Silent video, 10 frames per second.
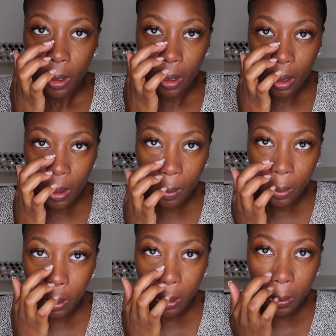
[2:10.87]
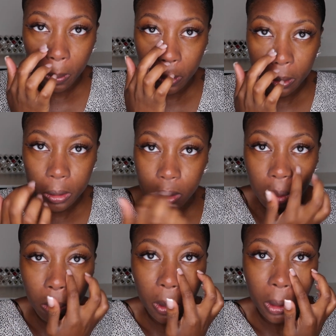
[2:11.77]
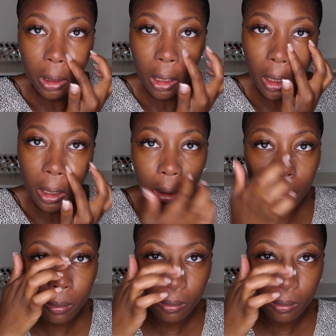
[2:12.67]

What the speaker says: And we're going to put that